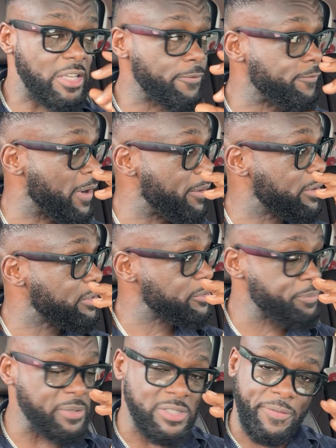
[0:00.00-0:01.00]
very
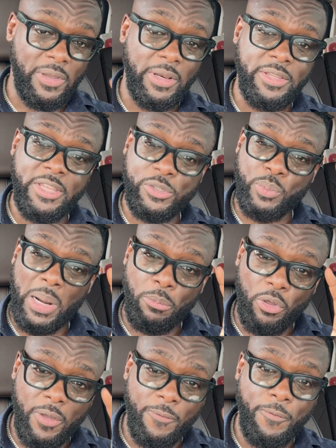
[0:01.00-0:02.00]
specifically, this is what I'm
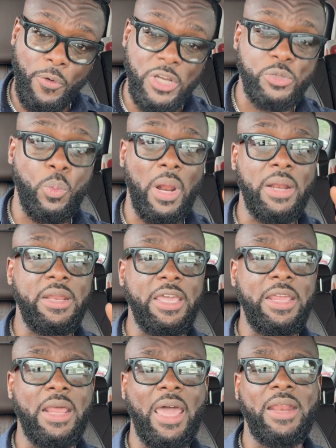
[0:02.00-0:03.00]
looking for, this is what I
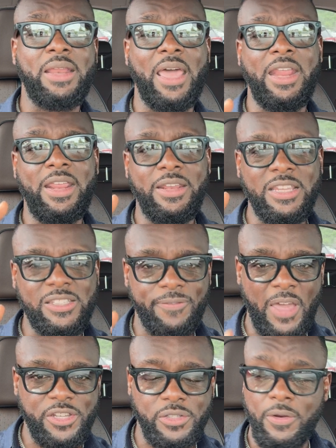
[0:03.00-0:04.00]
need, and I need it in this
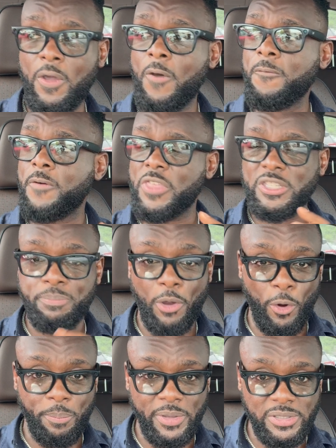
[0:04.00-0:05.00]
fashion for this
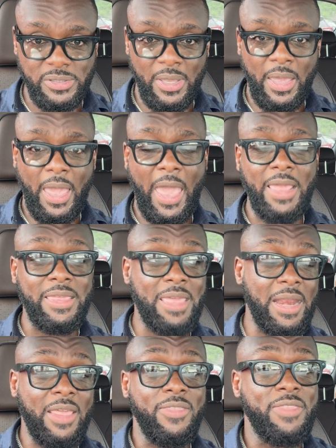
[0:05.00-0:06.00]
purpose, and
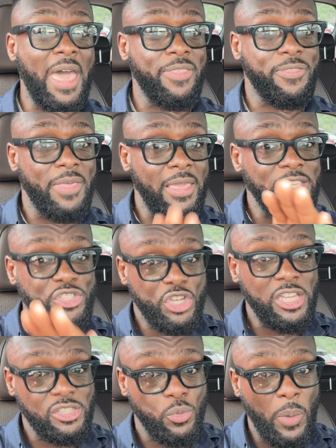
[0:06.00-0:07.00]
getting that thing
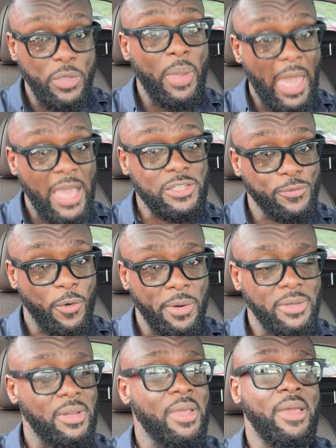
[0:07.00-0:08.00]
just the way you asked for it.
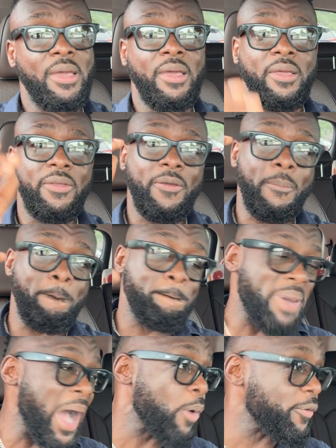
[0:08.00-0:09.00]

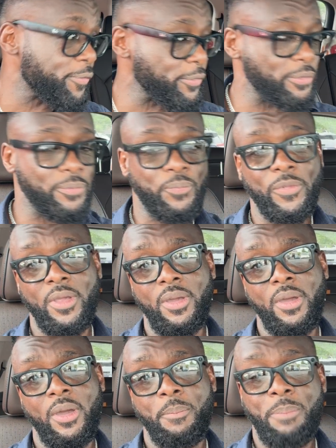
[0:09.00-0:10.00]
Powerful.
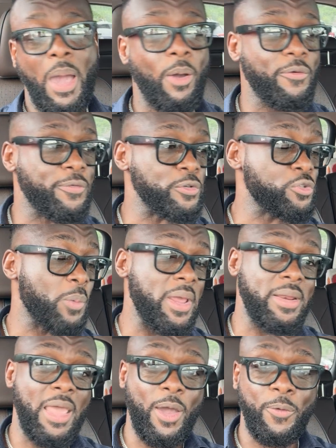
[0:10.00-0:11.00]
So right
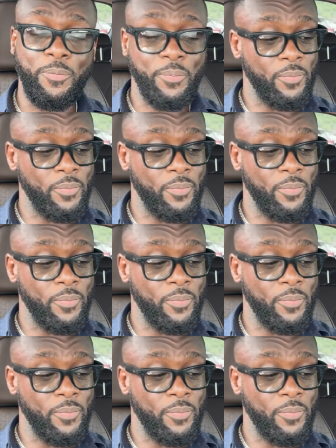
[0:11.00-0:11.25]
now,